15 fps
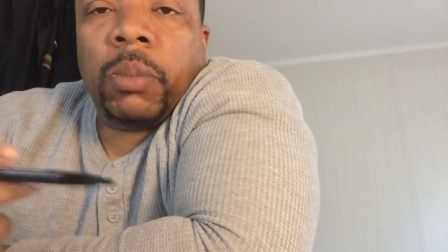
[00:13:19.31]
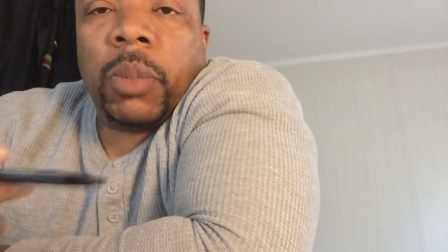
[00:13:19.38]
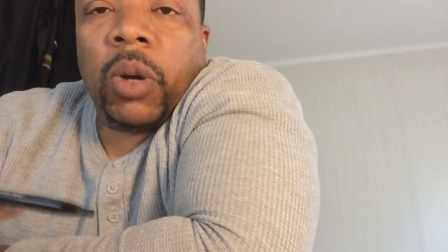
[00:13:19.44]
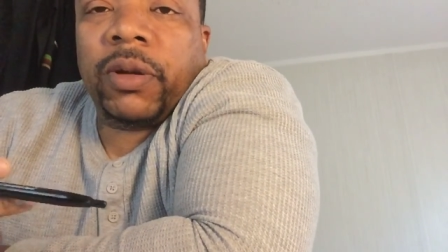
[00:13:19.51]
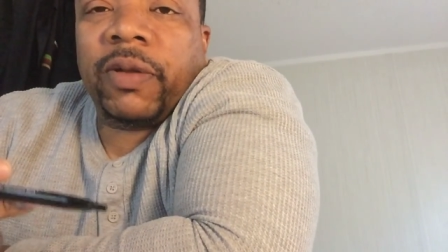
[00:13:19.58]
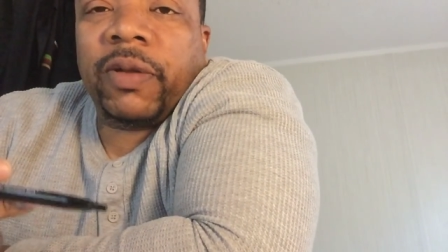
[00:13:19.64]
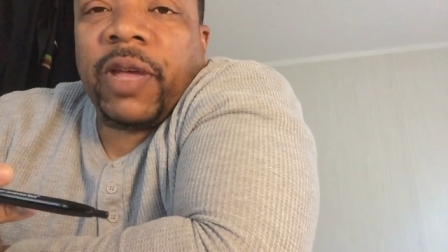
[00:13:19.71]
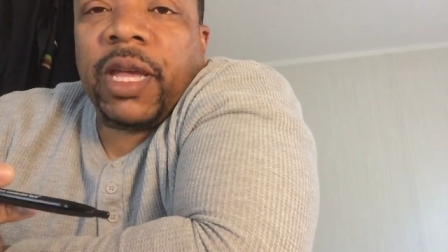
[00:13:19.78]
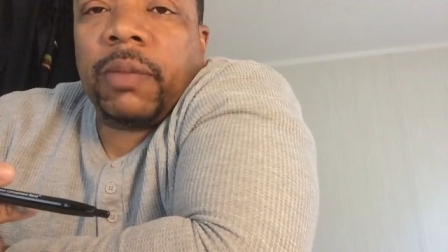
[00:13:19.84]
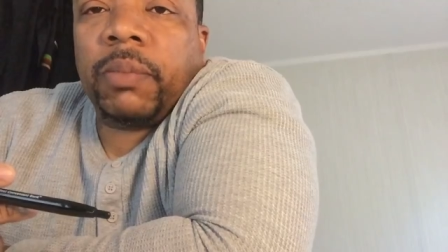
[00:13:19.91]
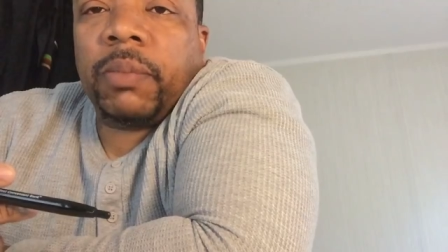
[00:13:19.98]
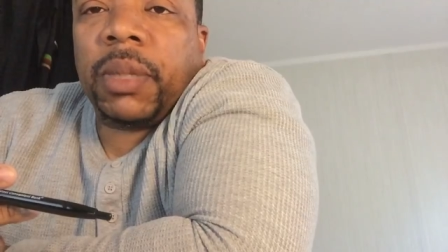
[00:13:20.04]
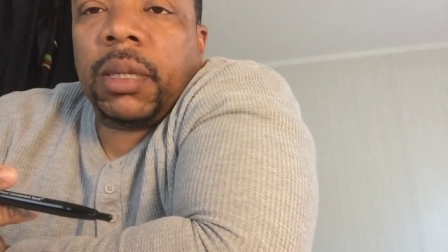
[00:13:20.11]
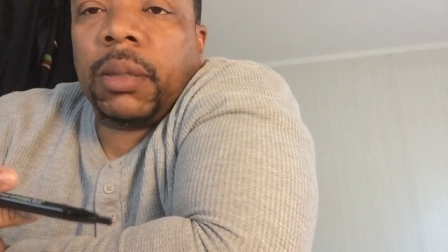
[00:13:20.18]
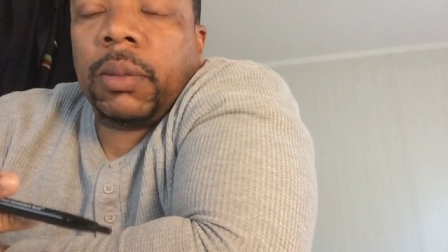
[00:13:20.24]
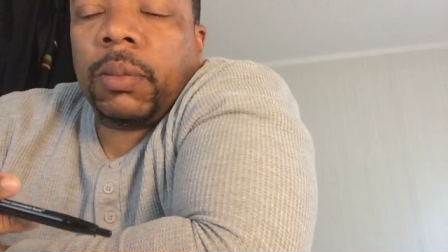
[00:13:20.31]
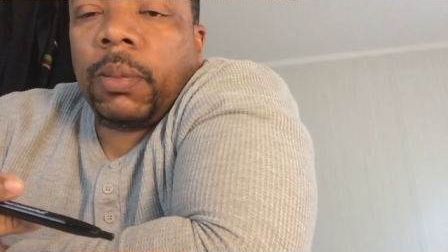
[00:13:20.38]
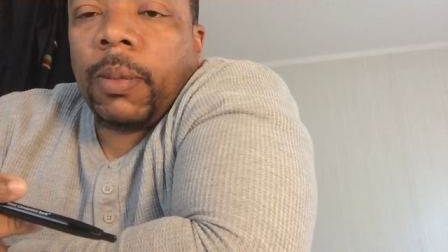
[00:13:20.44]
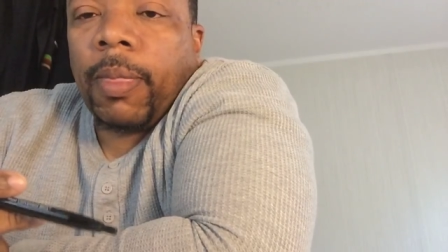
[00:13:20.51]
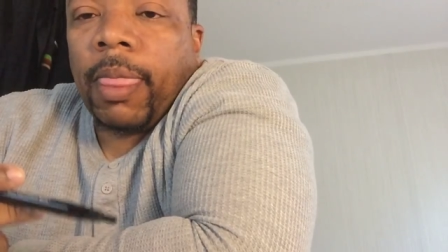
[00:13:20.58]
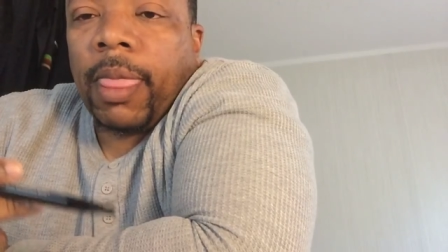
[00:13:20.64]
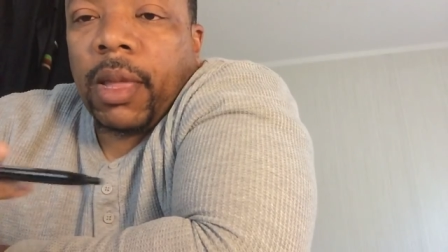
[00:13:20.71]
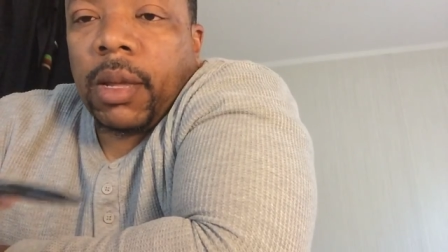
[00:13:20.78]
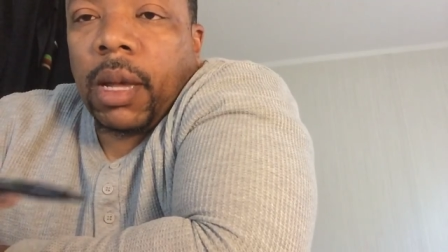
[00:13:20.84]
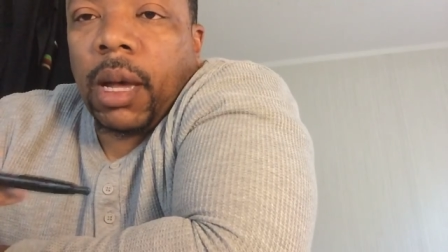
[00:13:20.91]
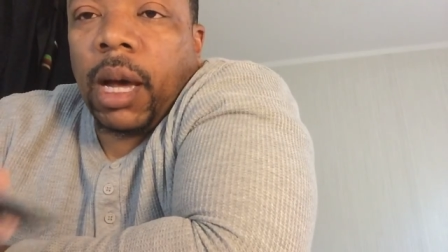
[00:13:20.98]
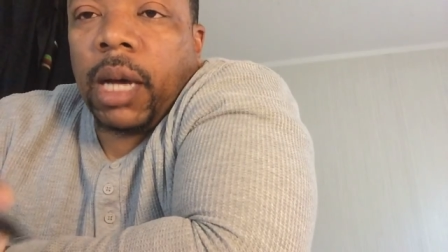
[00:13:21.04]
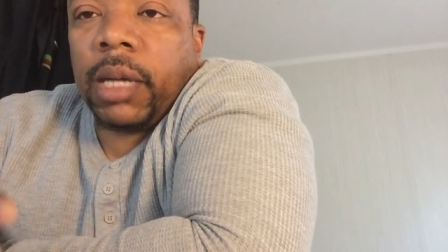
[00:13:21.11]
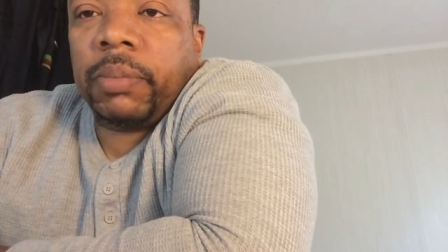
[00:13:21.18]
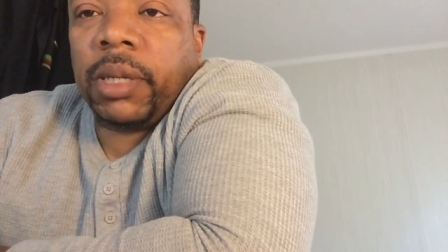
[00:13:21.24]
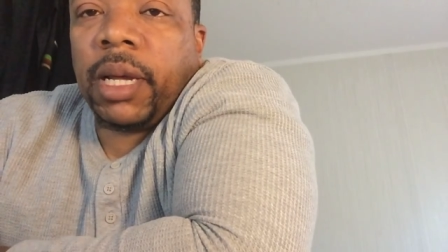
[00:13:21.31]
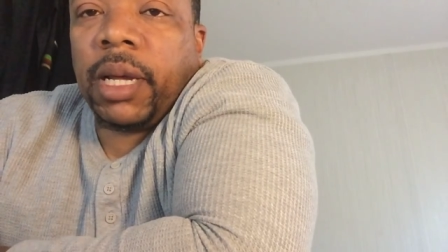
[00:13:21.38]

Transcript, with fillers: God bless. Have a nice day.